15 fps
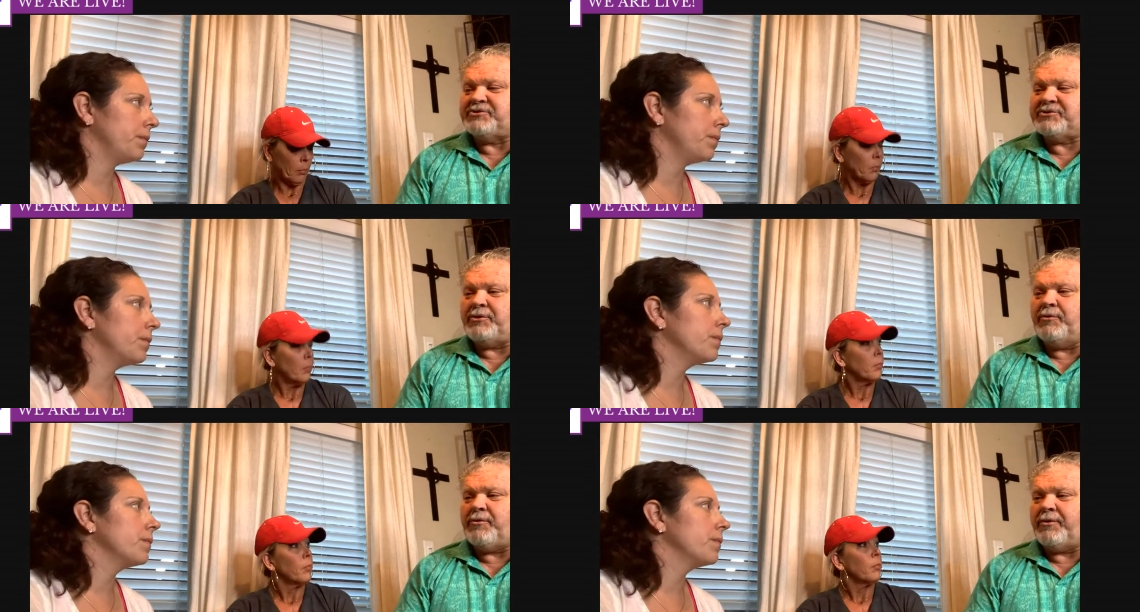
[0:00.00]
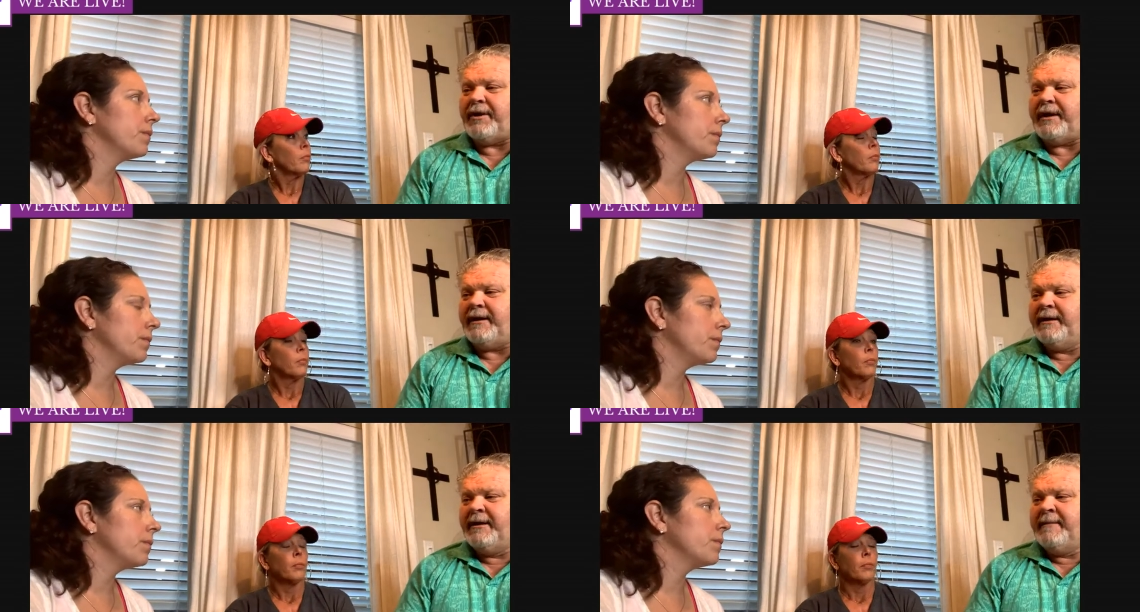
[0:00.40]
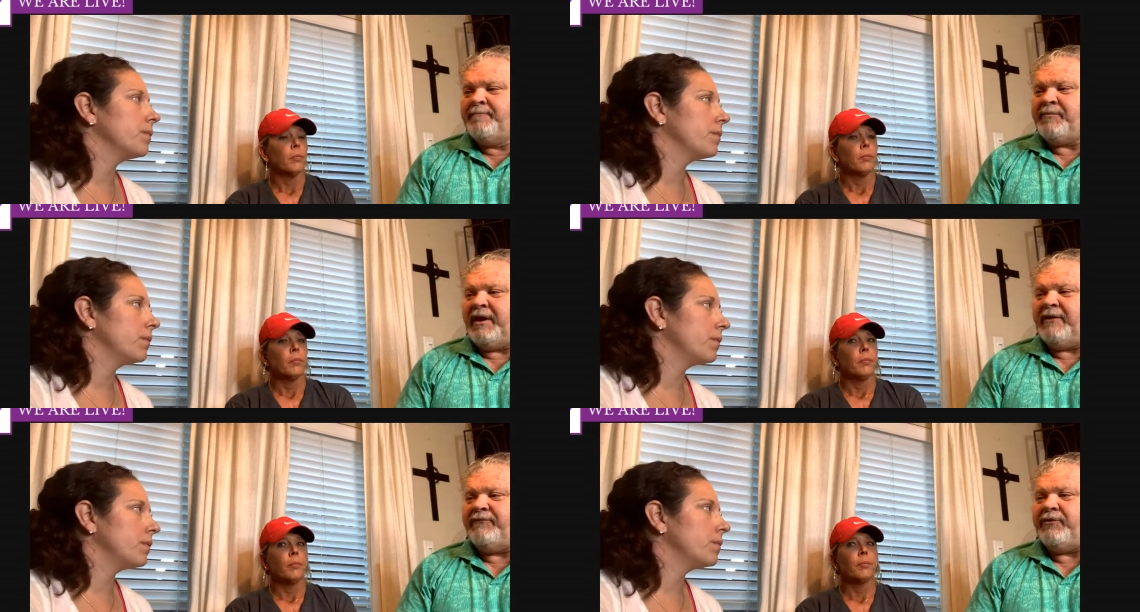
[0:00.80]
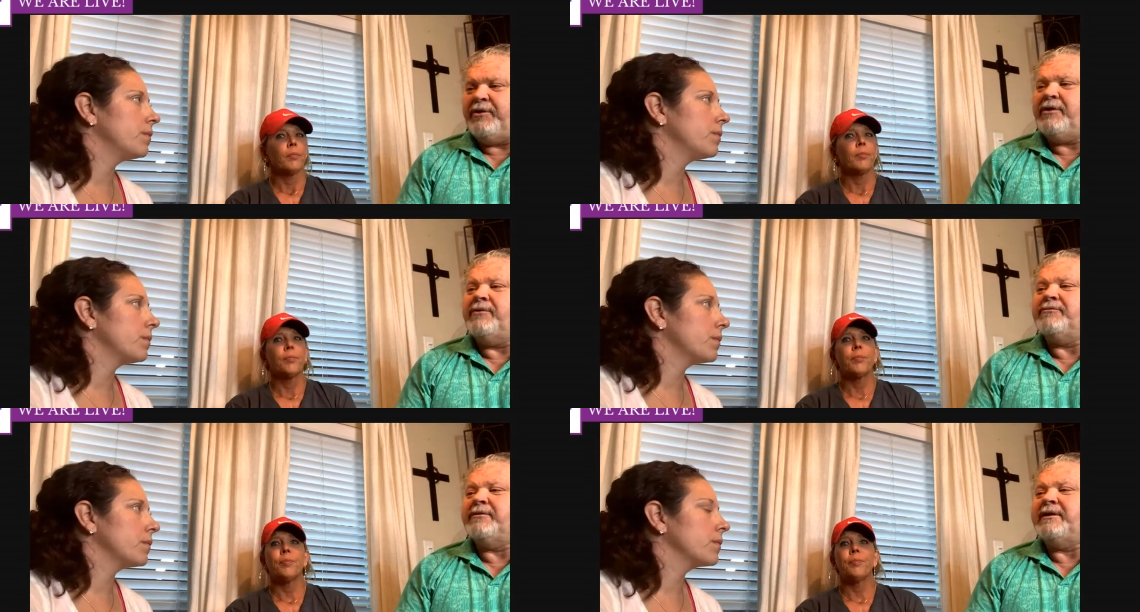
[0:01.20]
Speaker 1: story. And if
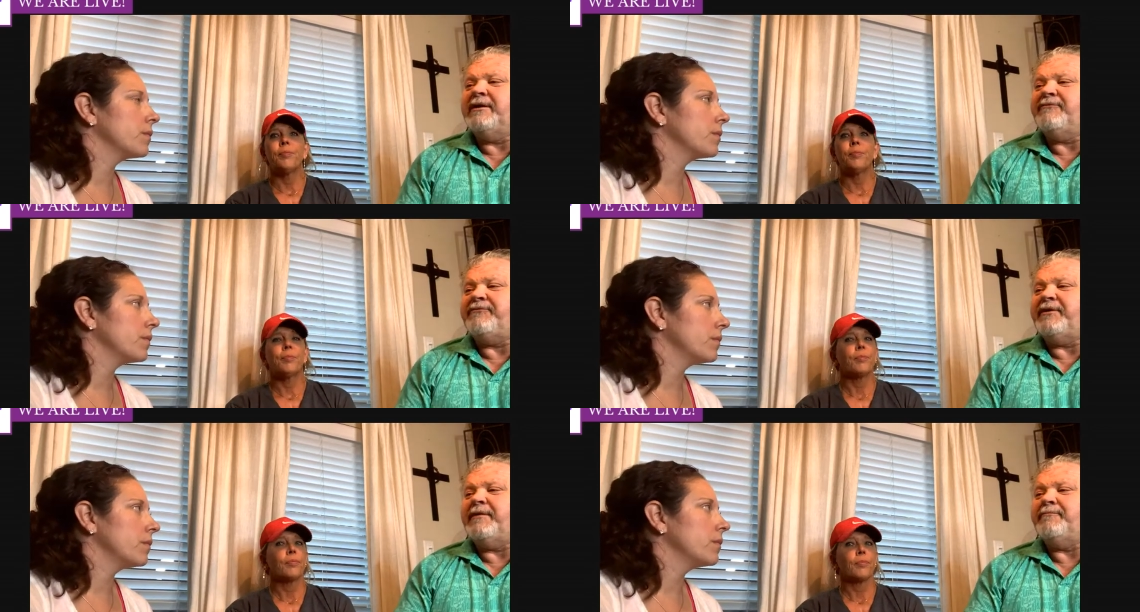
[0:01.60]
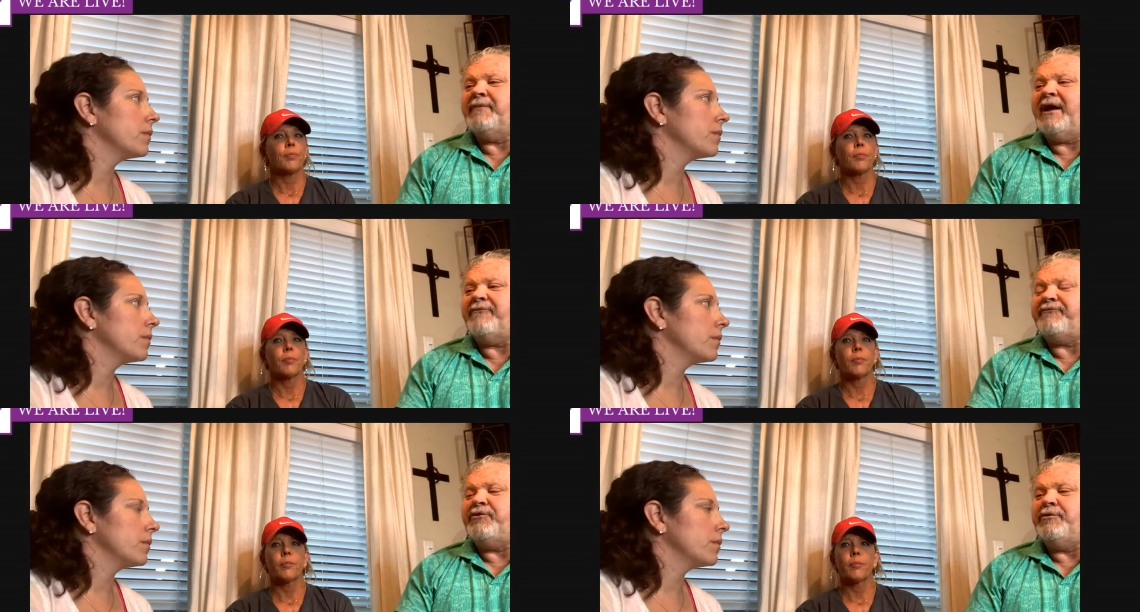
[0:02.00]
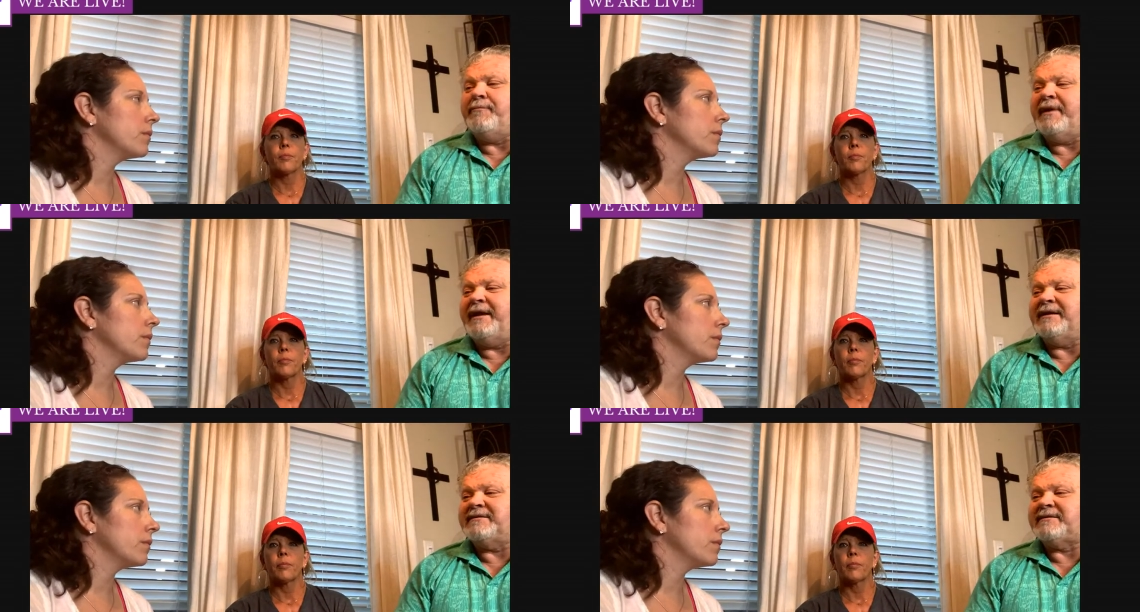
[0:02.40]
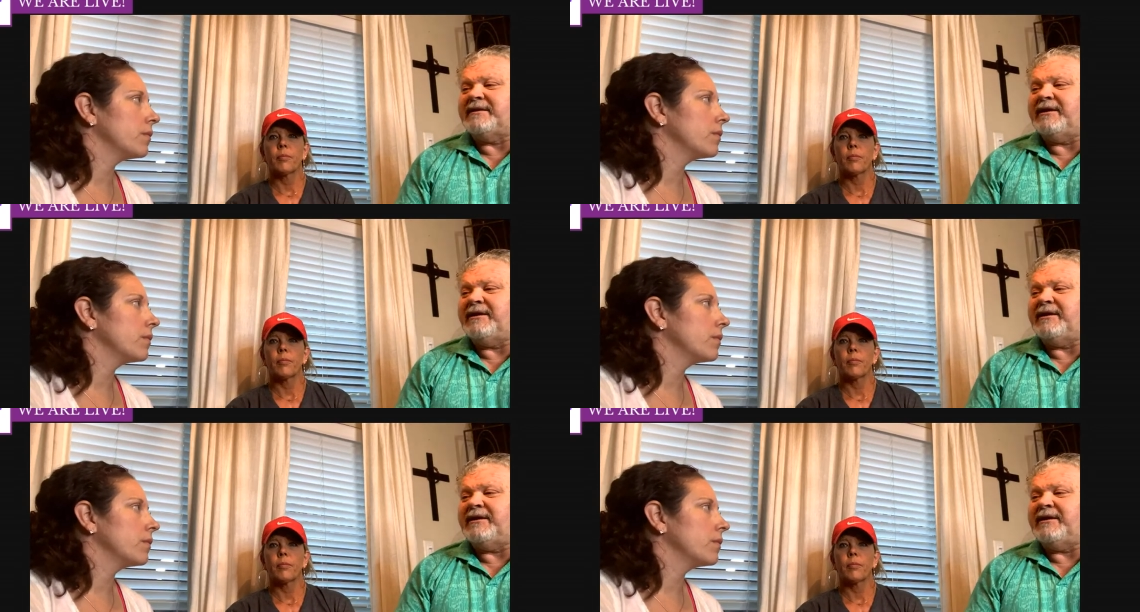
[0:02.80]
you don't give them that few minutes